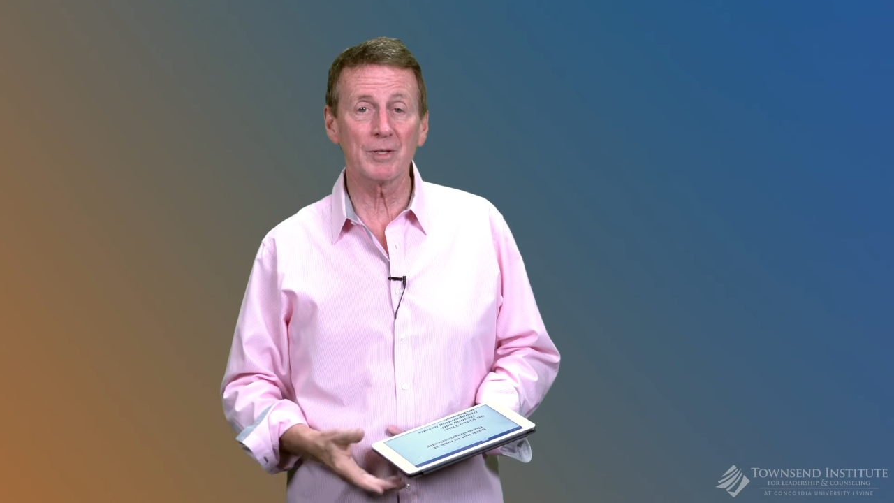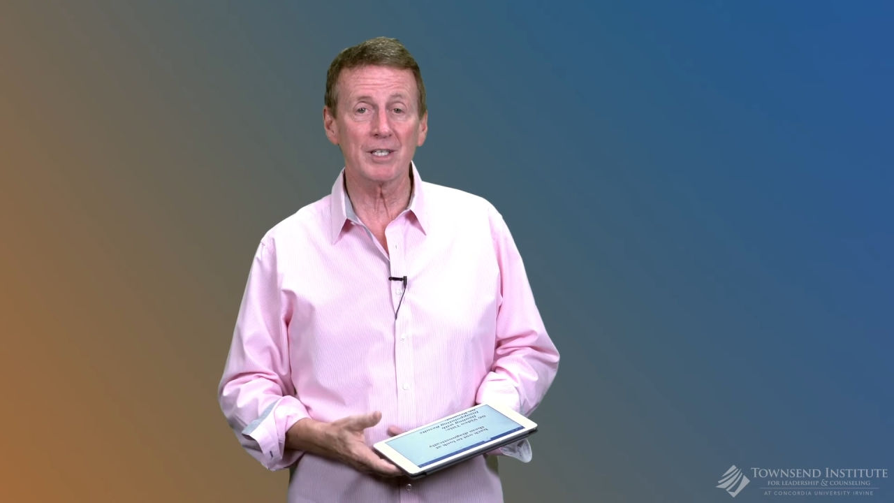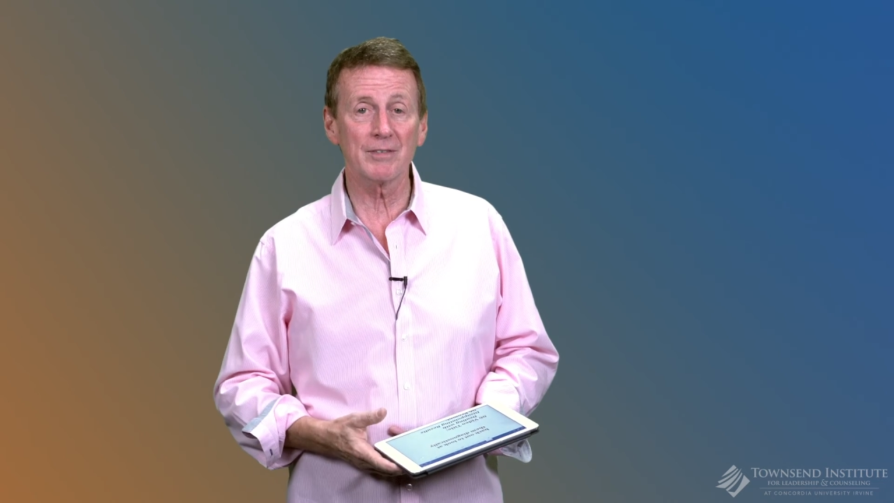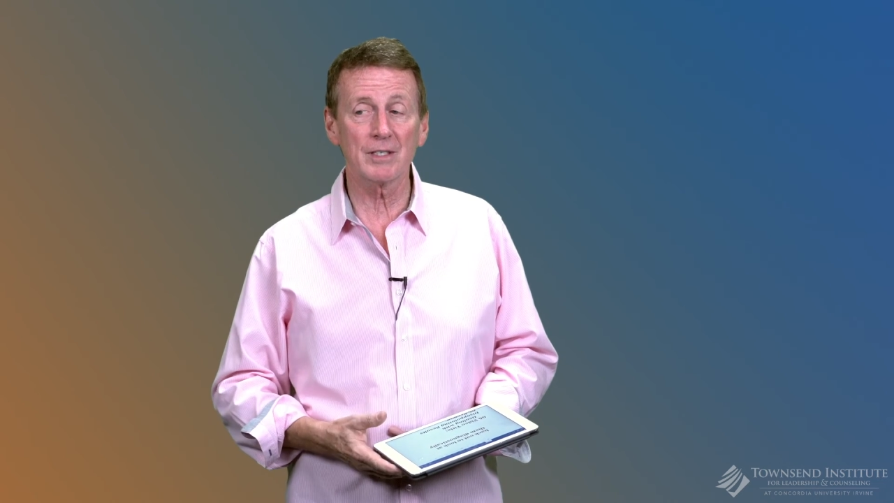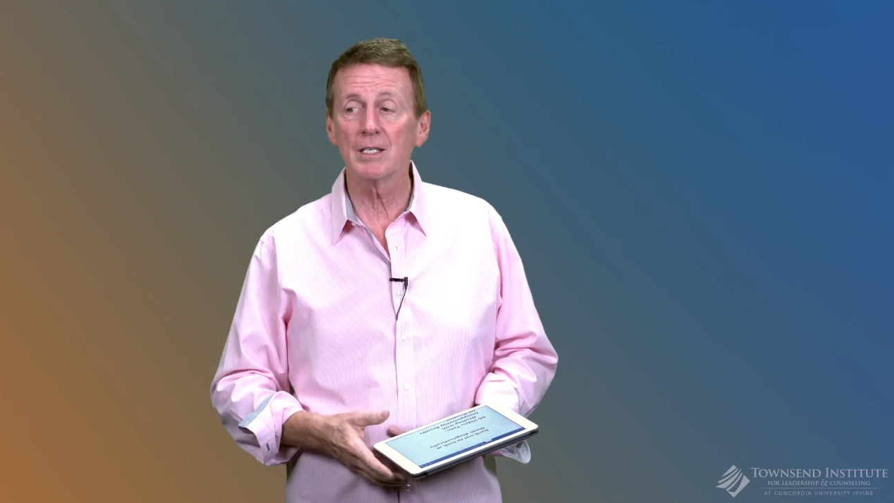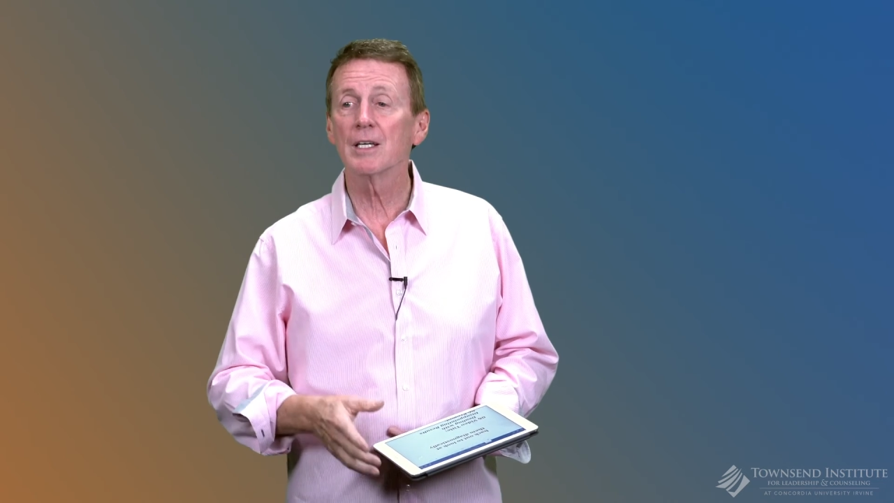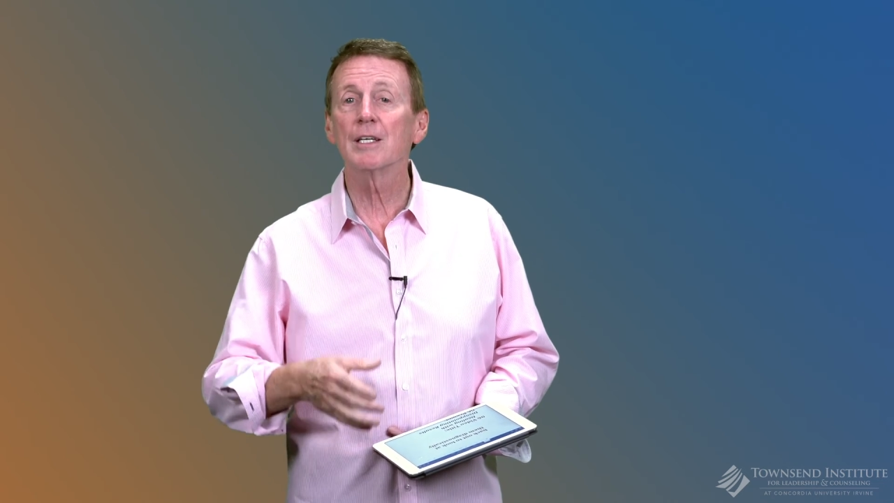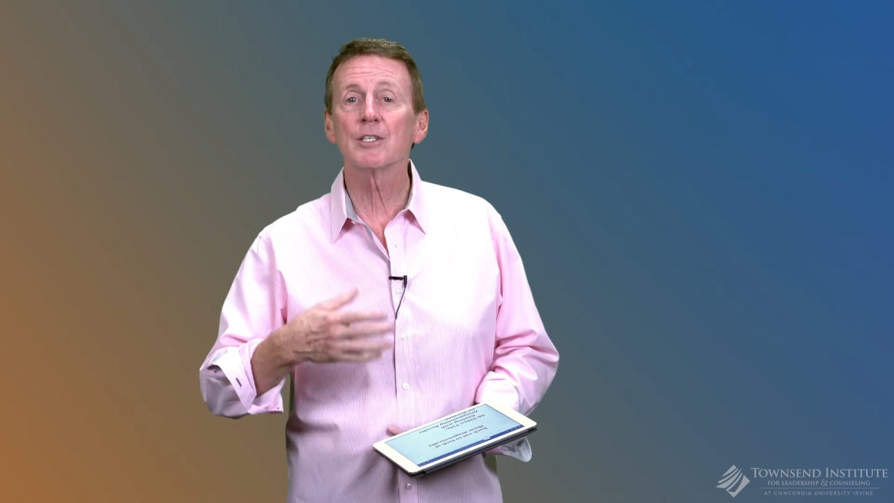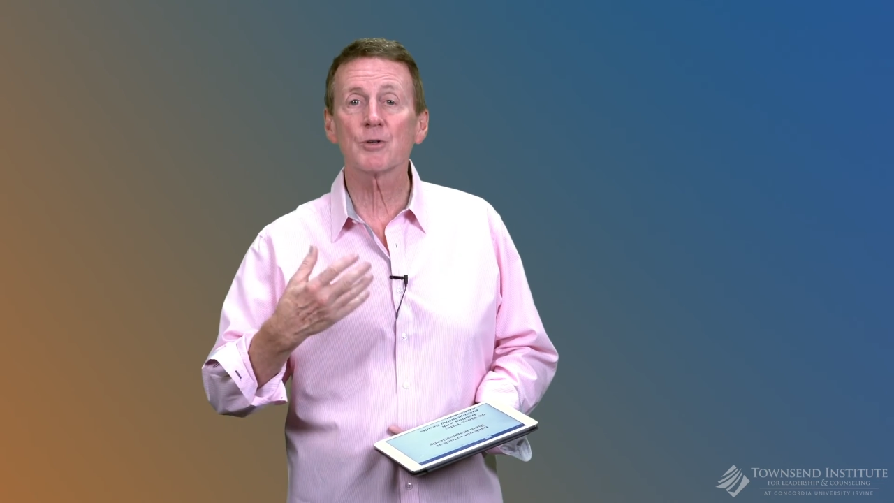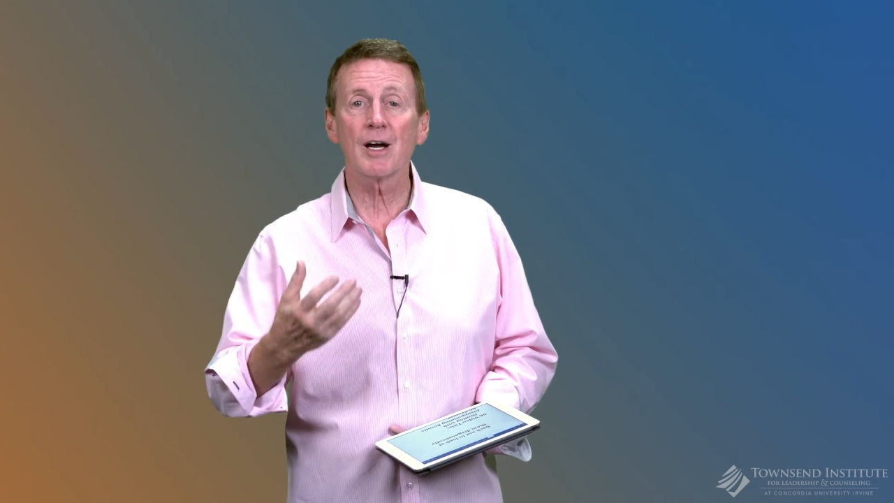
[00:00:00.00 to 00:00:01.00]
we live
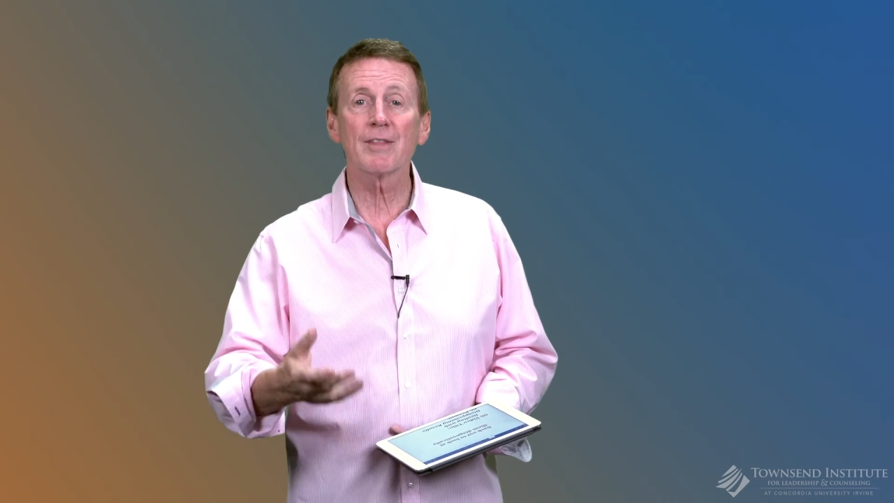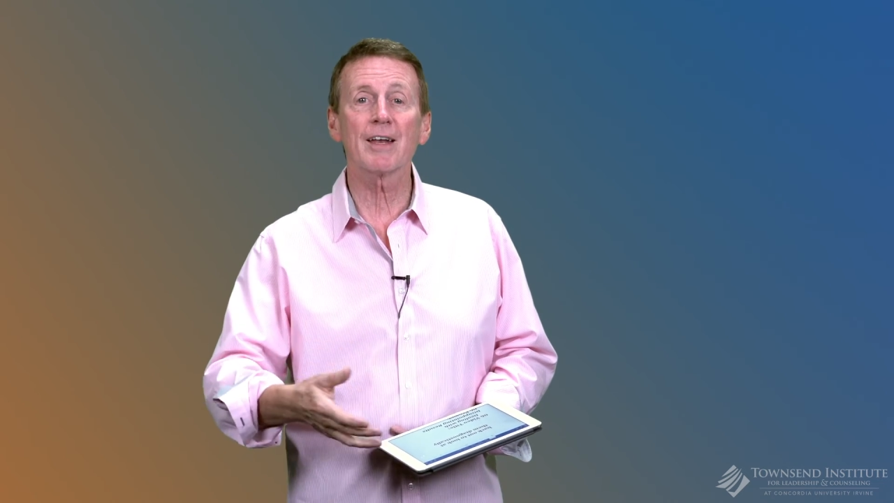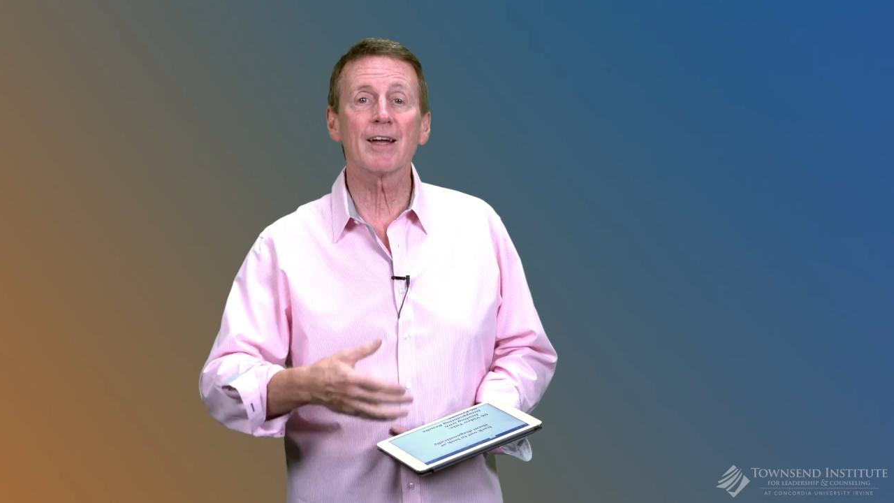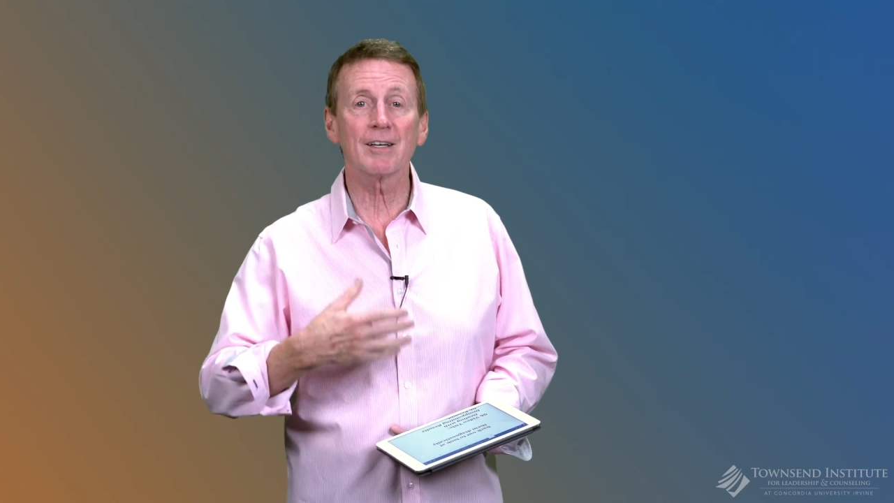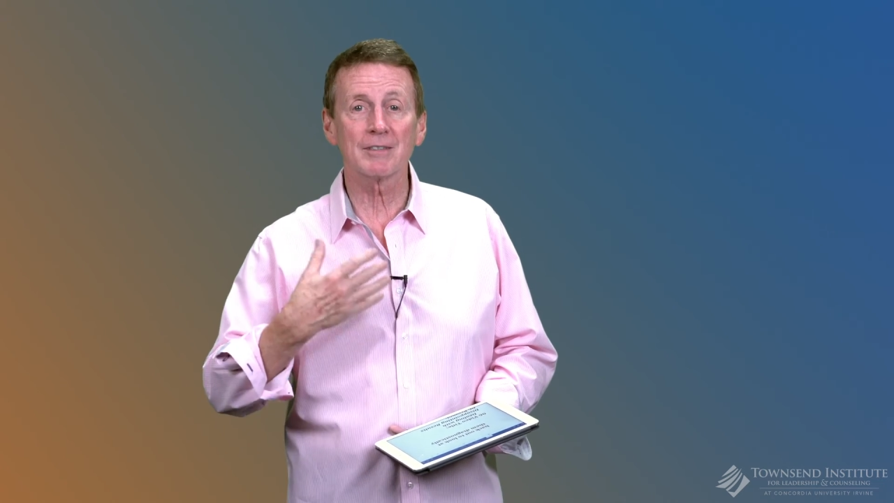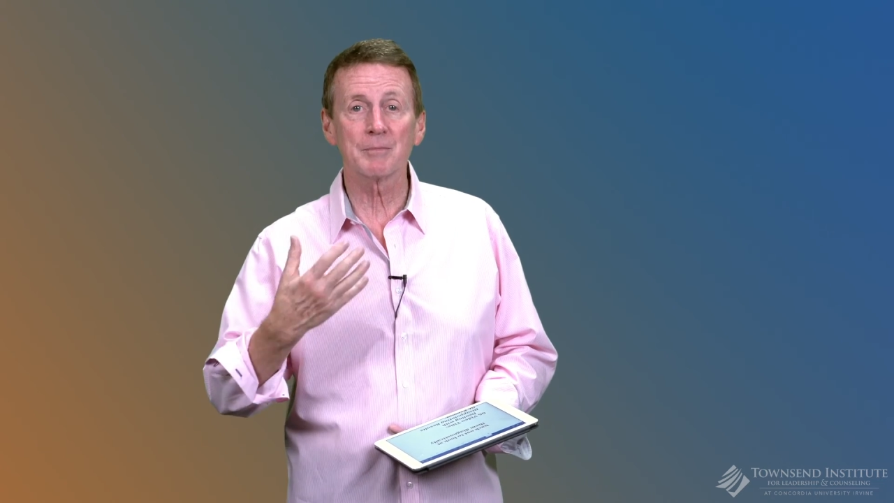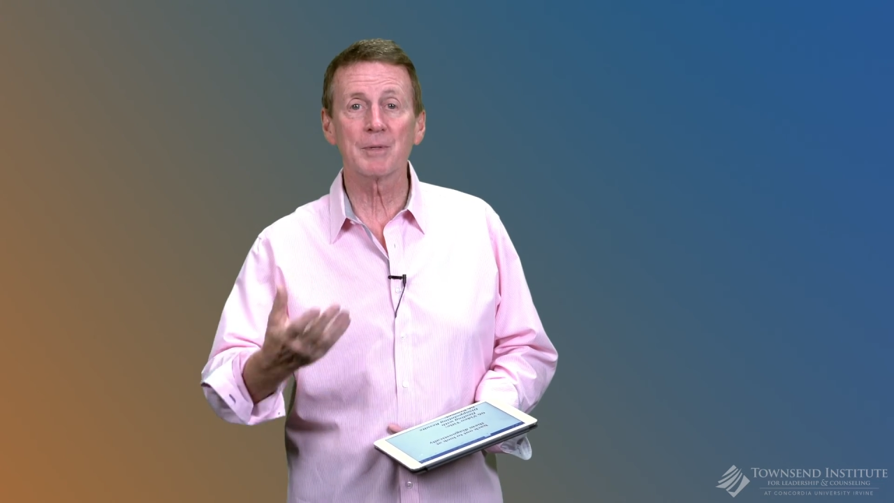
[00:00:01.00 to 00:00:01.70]
in, try that out,